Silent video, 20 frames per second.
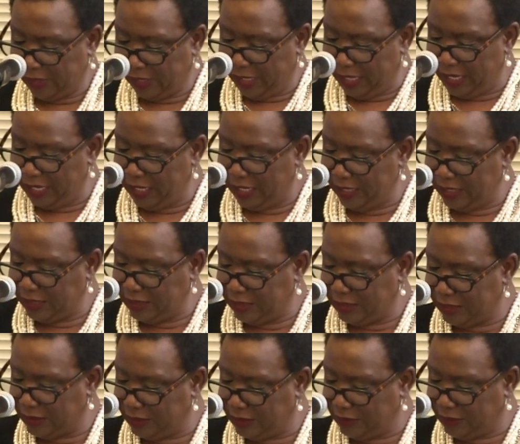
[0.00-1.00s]

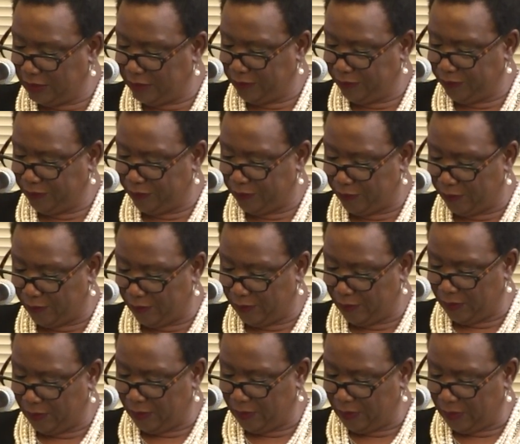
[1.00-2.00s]
and um,
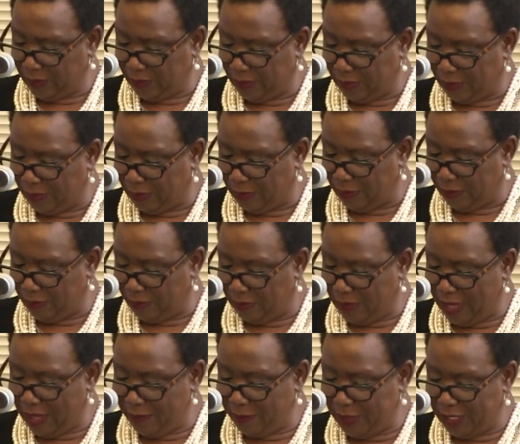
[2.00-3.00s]

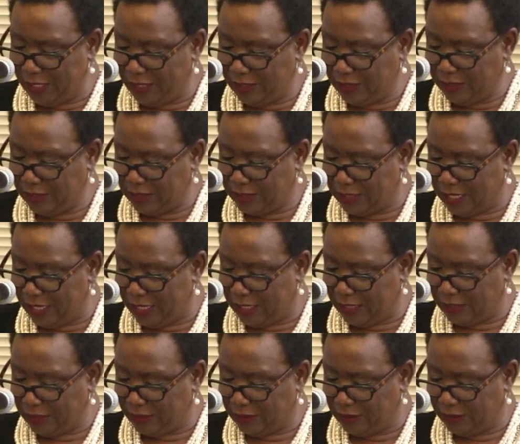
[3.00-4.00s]
that means
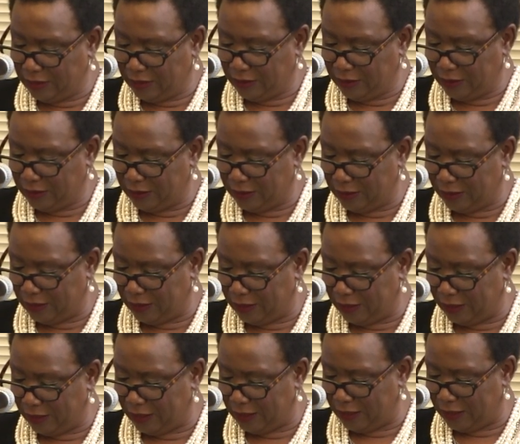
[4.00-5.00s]
that uh,
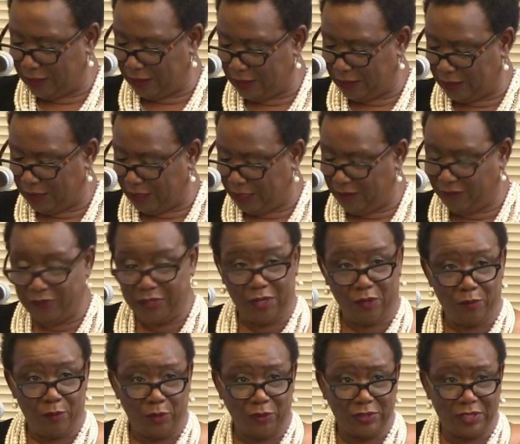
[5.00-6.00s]
every
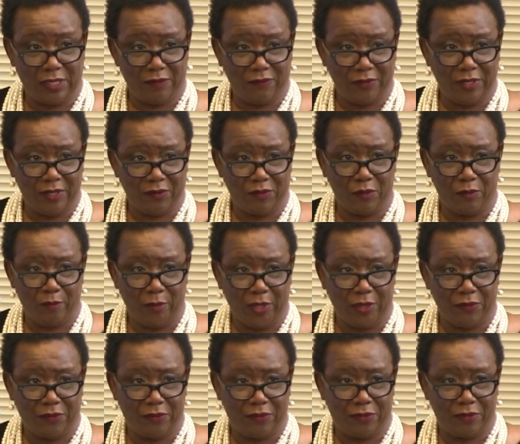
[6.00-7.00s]
almost every other
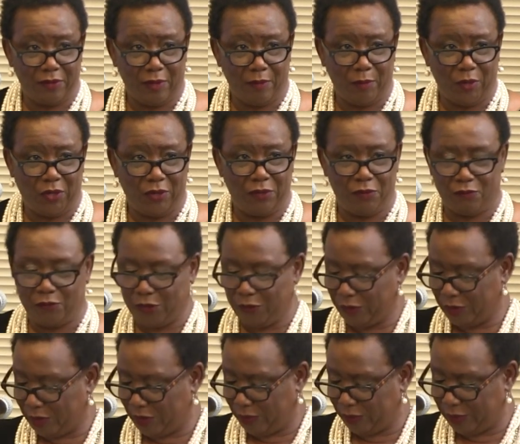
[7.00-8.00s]
month I'm on the
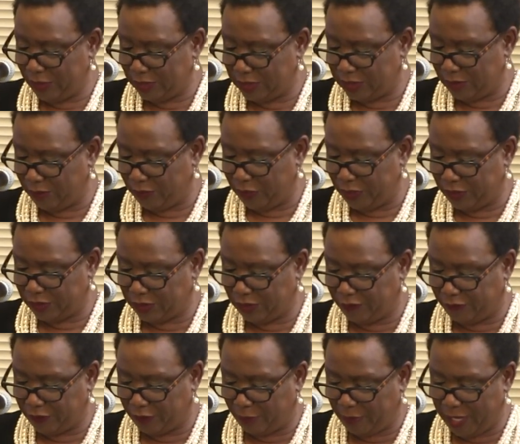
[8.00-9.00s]
road going somewhere.
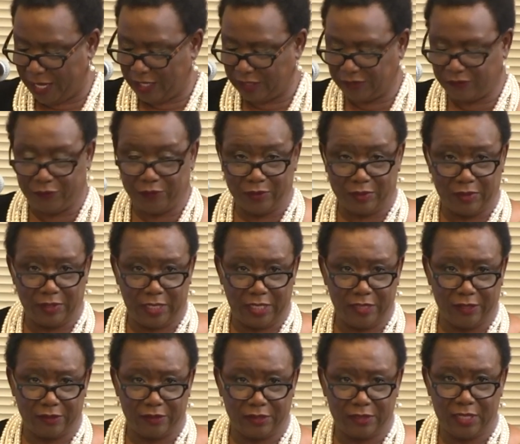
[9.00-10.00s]
So for the past four
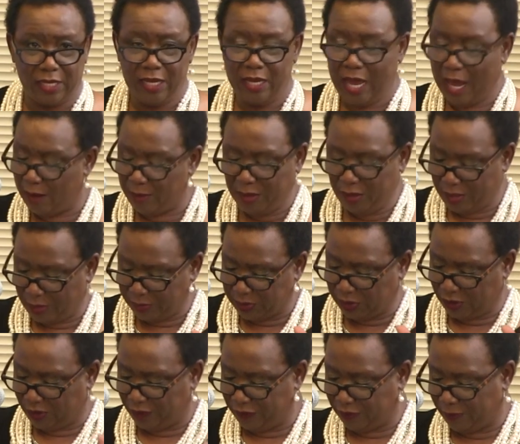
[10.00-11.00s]
years, I mean, I'm
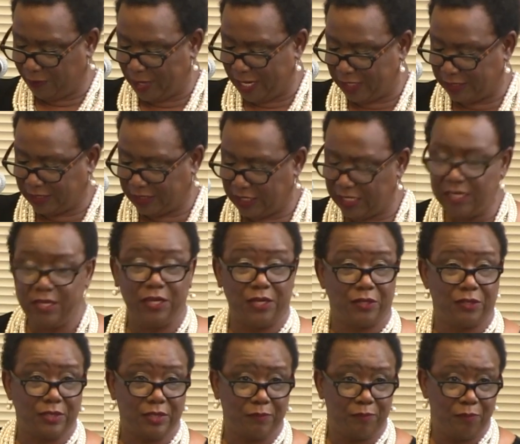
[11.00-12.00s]
sorry, for the past 10
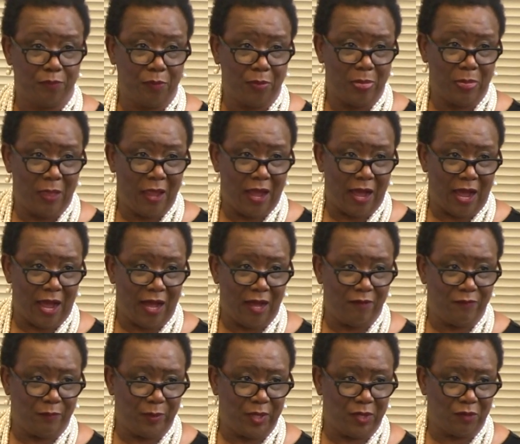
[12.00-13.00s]
years,
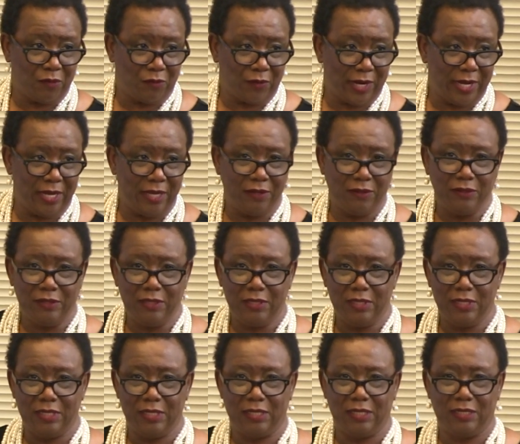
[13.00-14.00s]
I've been
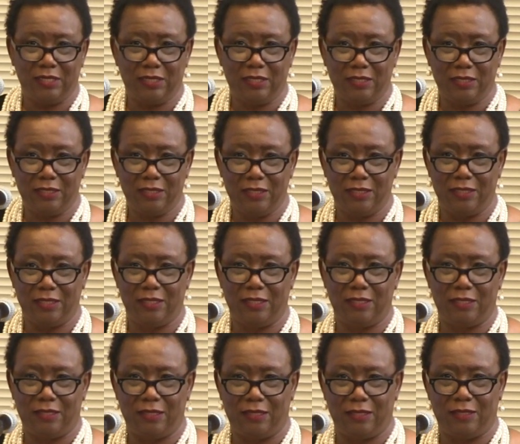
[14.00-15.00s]
around uh,
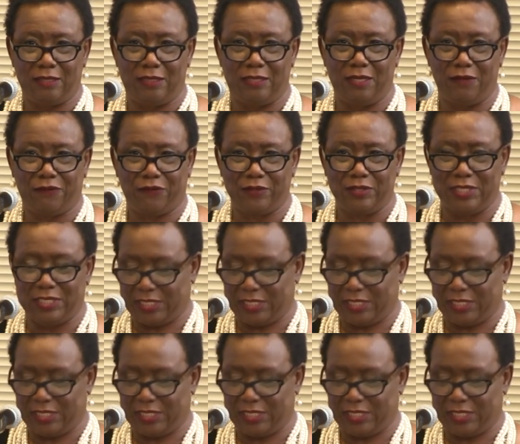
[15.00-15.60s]
different